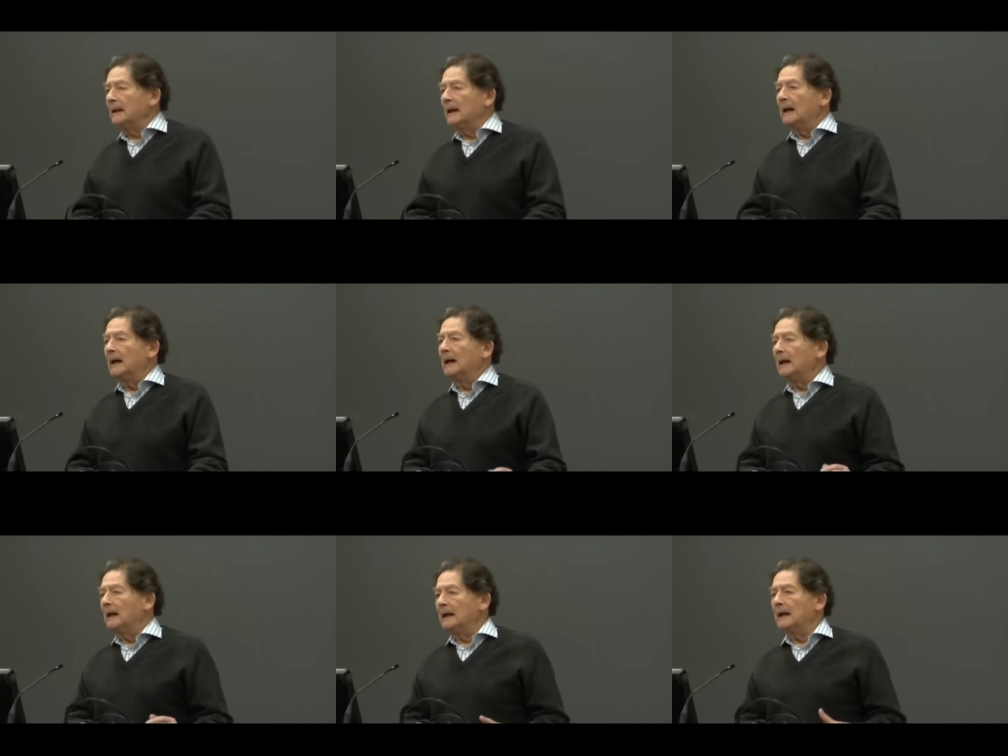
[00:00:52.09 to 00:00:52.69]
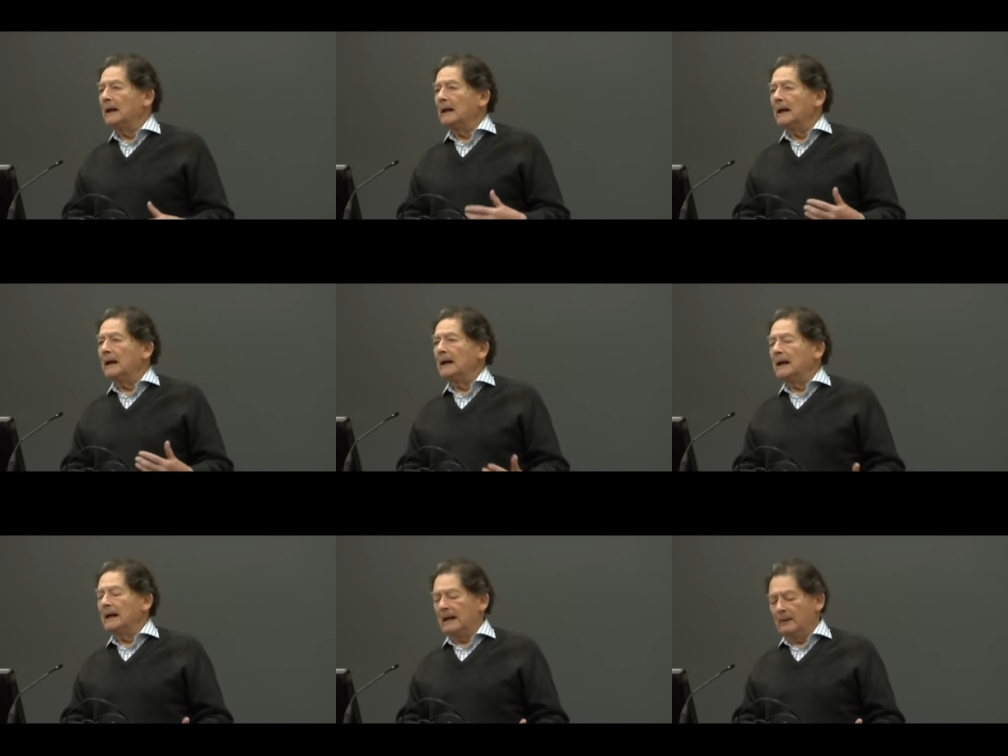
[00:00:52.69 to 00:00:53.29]

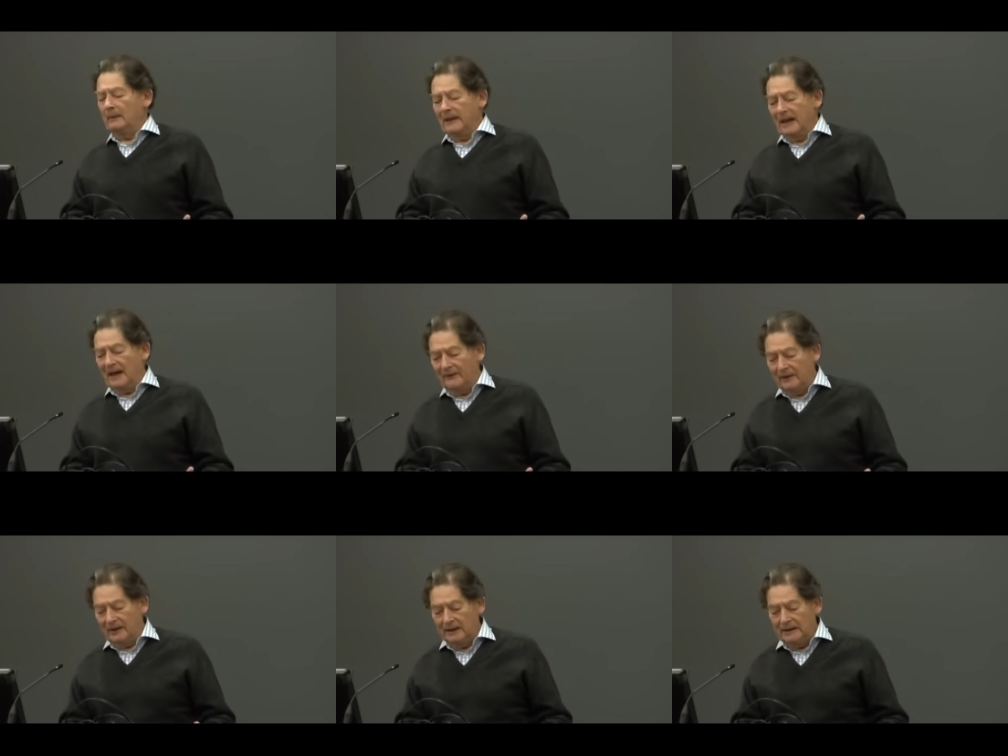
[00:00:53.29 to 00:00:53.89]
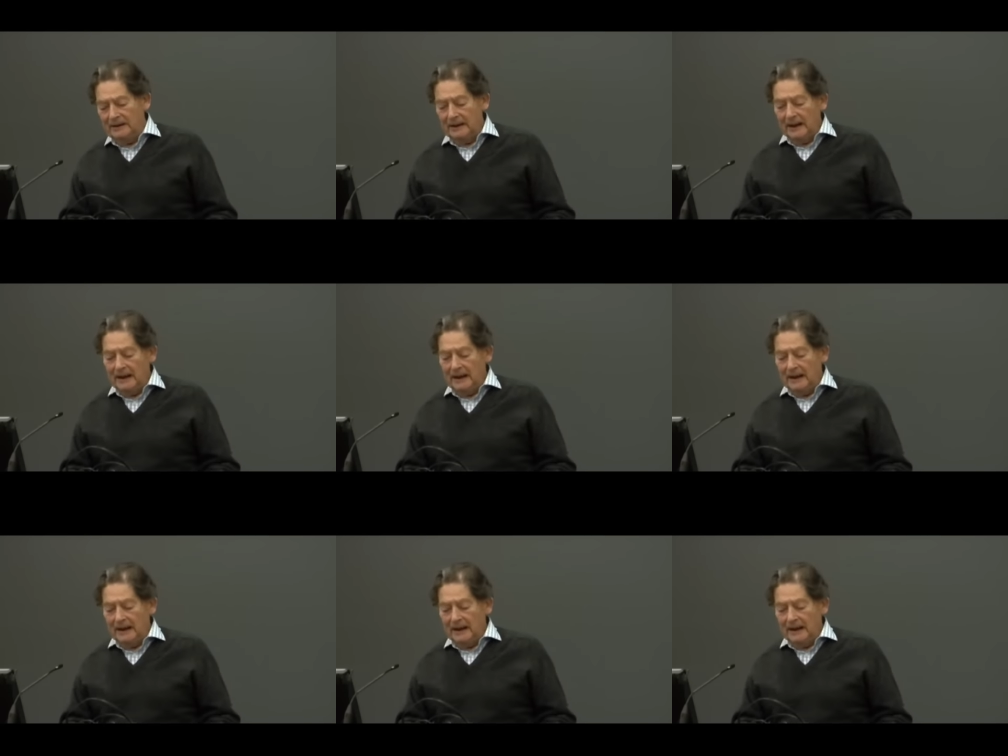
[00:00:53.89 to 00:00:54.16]
uh, we have a,